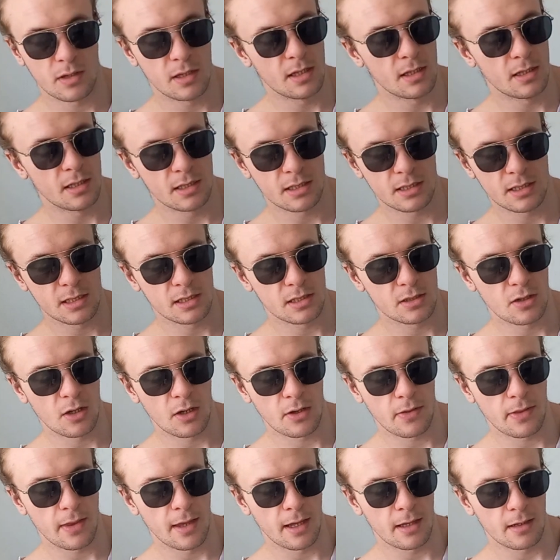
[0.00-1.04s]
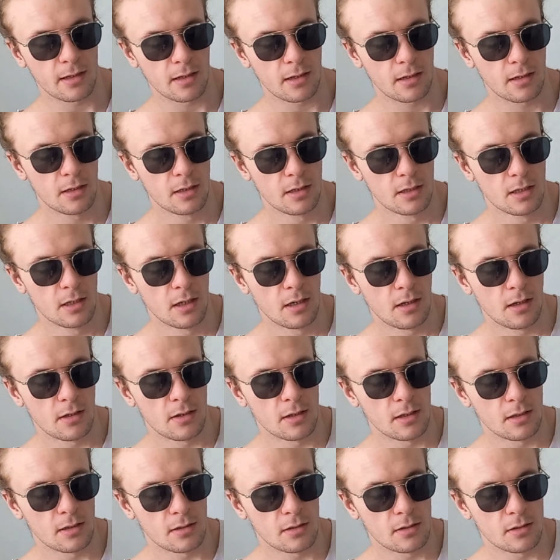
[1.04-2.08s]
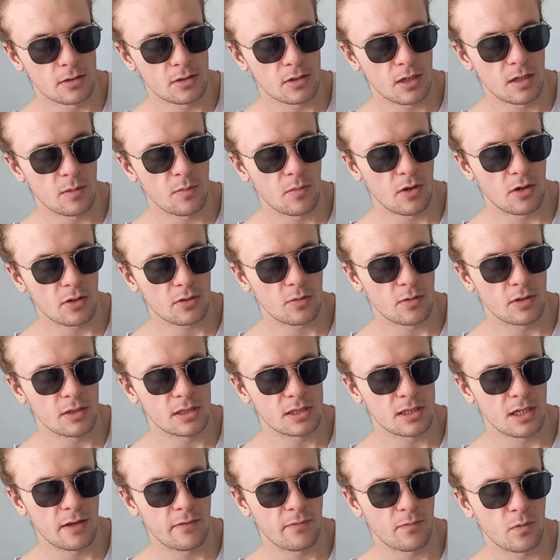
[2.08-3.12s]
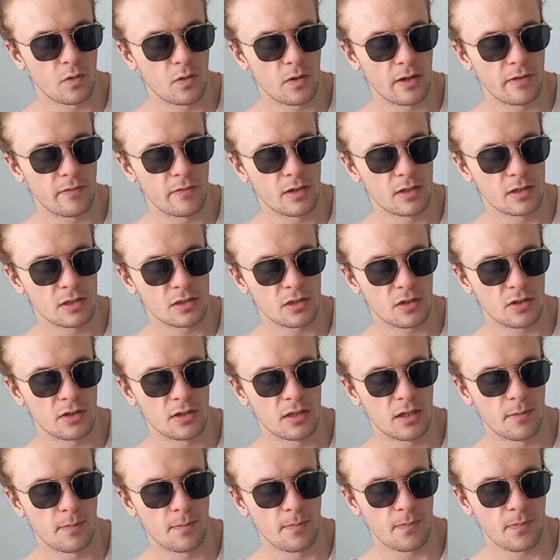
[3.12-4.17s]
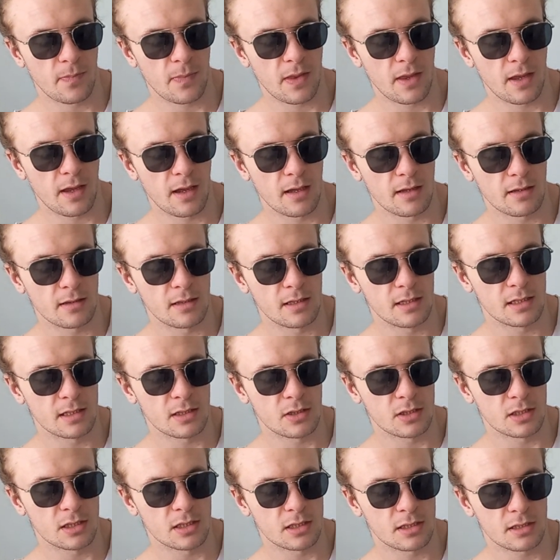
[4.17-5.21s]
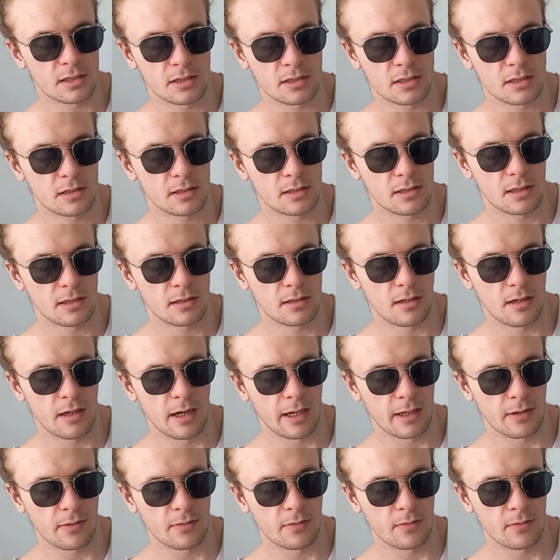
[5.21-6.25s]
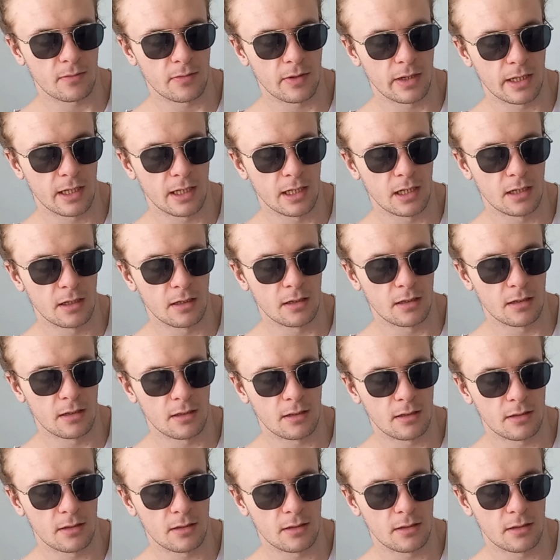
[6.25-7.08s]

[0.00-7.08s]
This is not that. The trademarked ones have more evidence on them, and these are just like regular.